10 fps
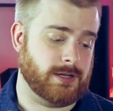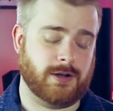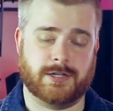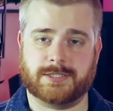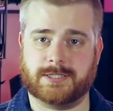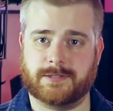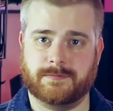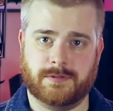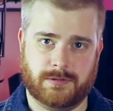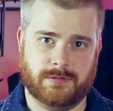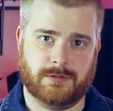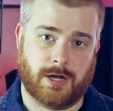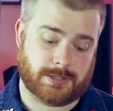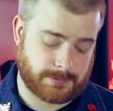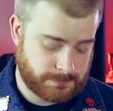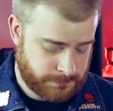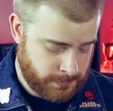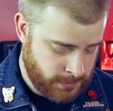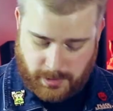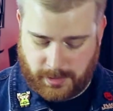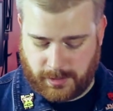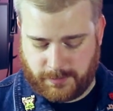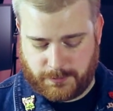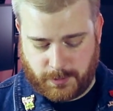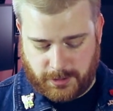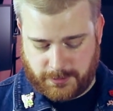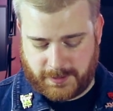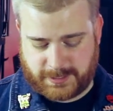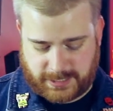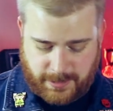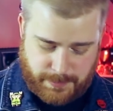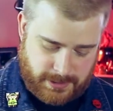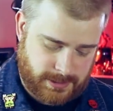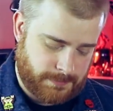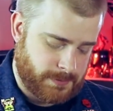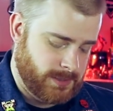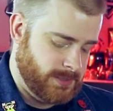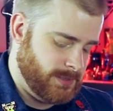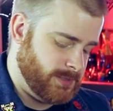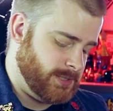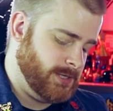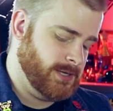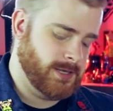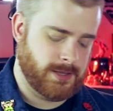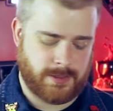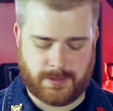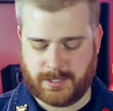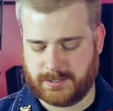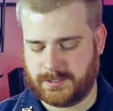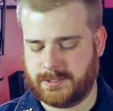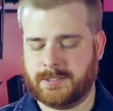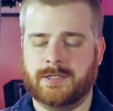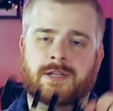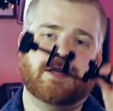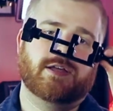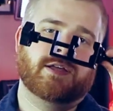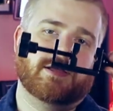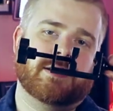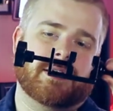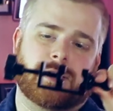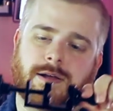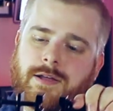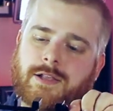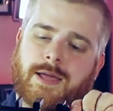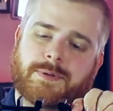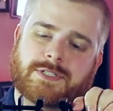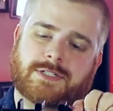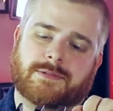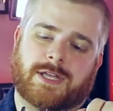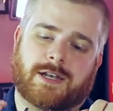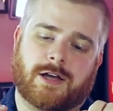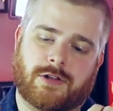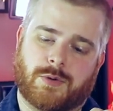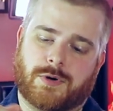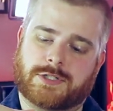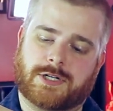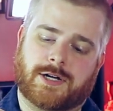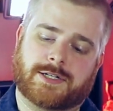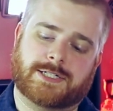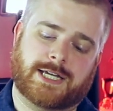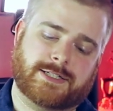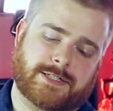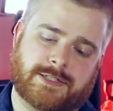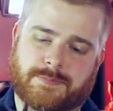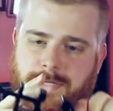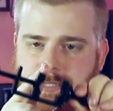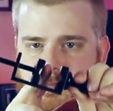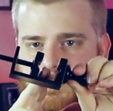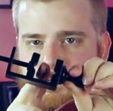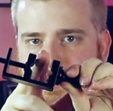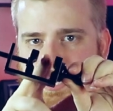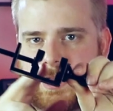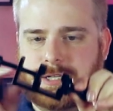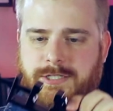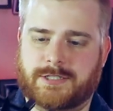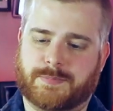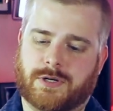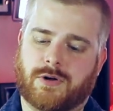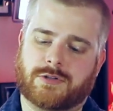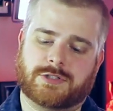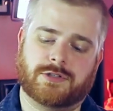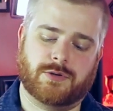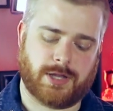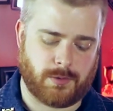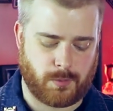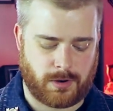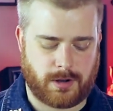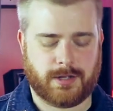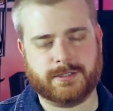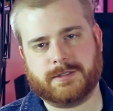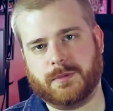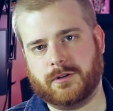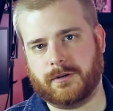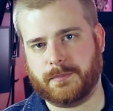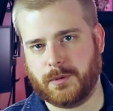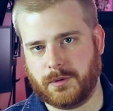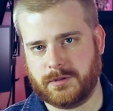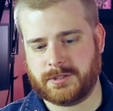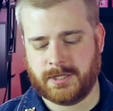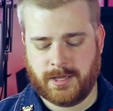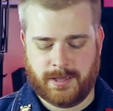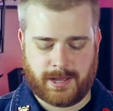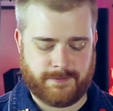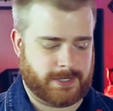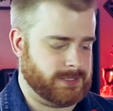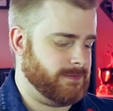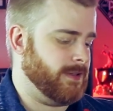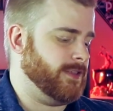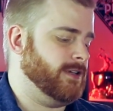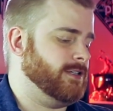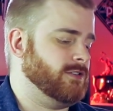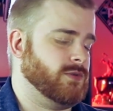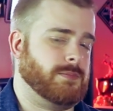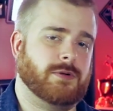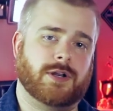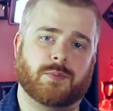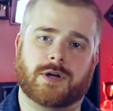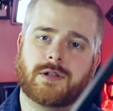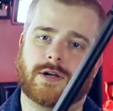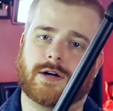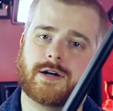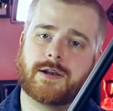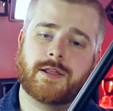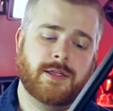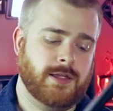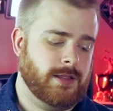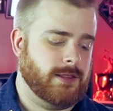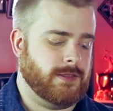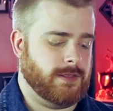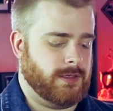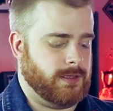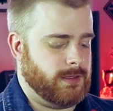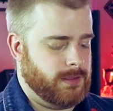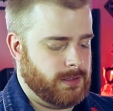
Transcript: honestly awesome. A few other things that I picked up is this clamping system that not only works on desks because of the flat edges, but also can work on smaller poles. I've actually found that it does work pretty well on the